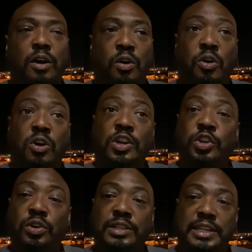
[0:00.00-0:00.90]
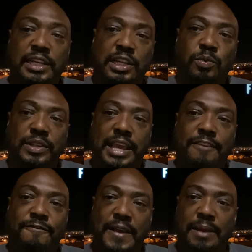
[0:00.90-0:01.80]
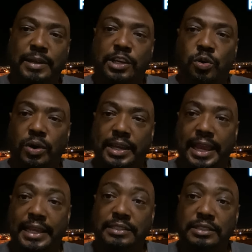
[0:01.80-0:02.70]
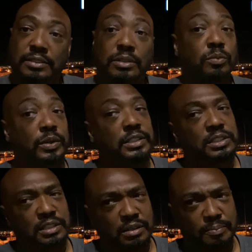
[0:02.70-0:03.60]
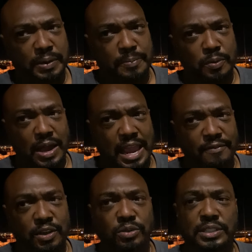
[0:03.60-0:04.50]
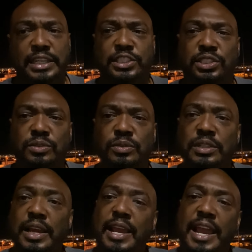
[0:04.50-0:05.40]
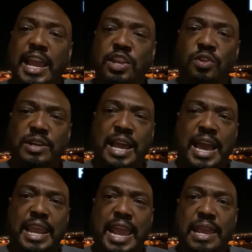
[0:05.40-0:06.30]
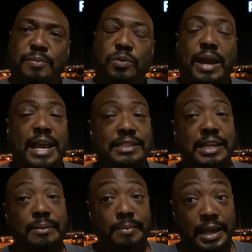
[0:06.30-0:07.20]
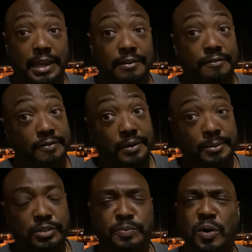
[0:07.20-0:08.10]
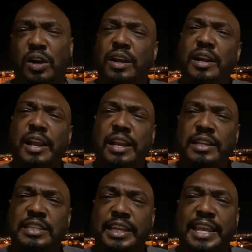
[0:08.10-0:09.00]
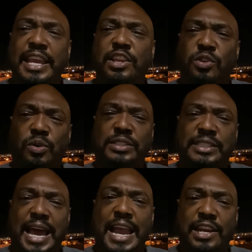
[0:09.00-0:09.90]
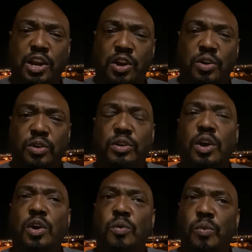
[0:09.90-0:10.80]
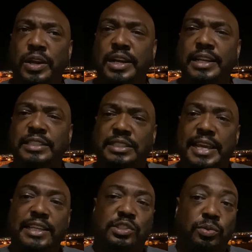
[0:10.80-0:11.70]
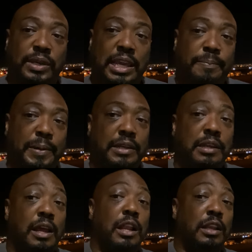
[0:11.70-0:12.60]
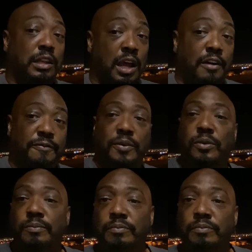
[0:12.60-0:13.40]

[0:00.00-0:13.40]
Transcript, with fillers: Or you're dealing with a family court case, which people have those issues, and you're not able, as a man for the most part, to get your side heard. One of these things to keep it lawful